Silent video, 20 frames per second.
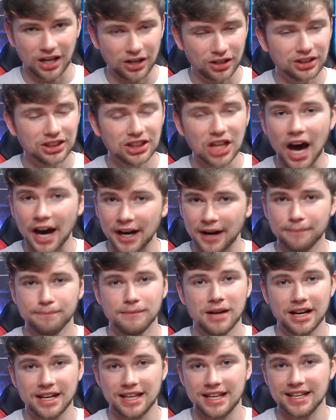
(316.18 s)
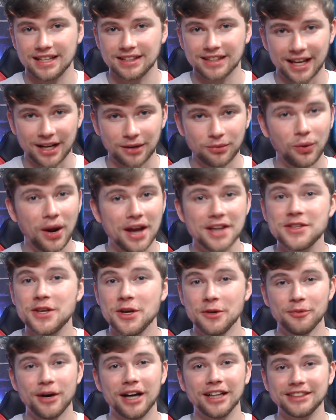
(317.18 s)
a lot of money, like way
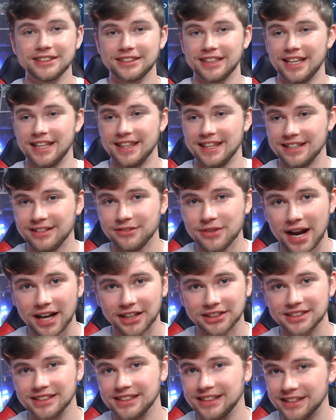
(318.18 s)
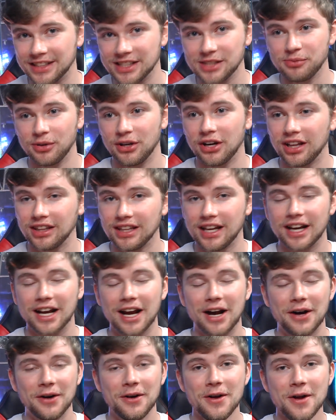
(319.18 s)
too much than you actually need to spend on
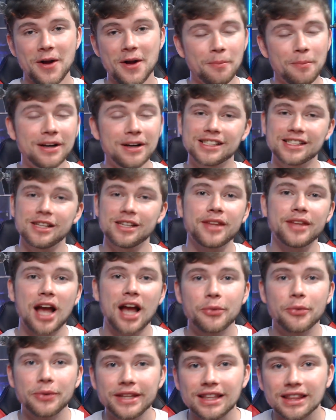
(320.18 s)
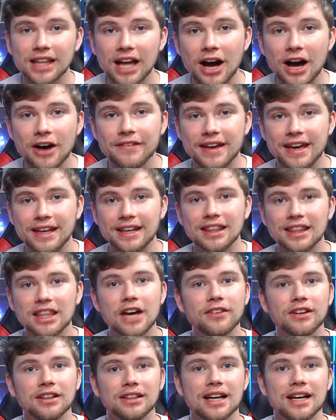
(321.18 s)
Lego. But it's something I really love and
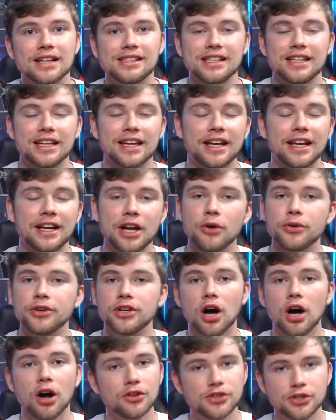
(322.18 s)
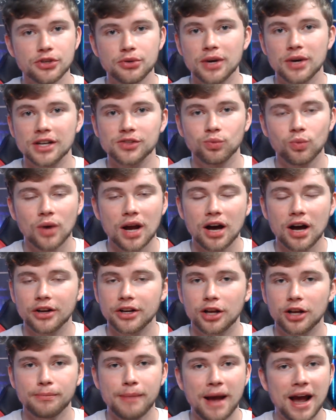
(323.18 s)
love collecting, and I know y'all do as well.
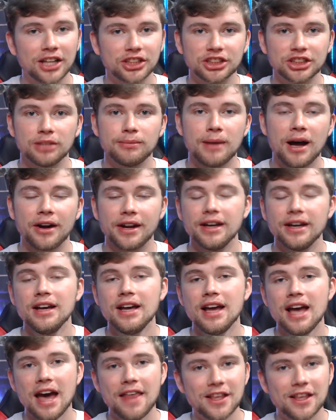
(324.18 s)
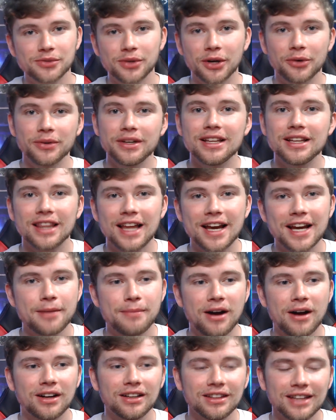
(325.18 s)
Y'all are passionate about it, and that's what I really like
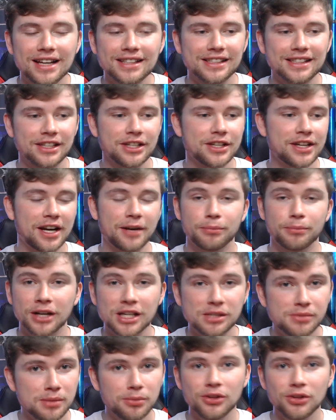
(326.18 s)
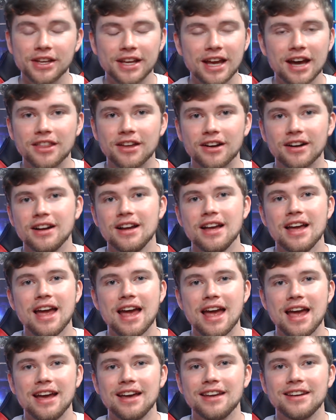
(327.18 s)
about collecting. It kind of brings people together,
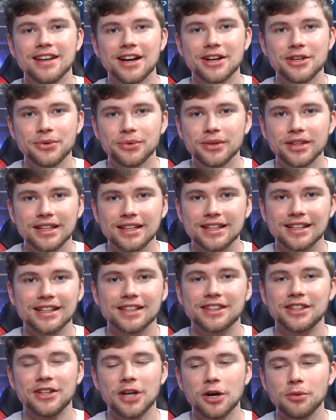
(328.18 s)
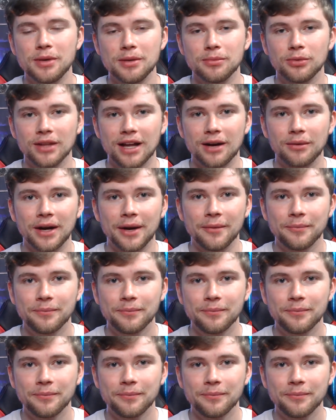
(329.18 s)
and you really can get to know people that way.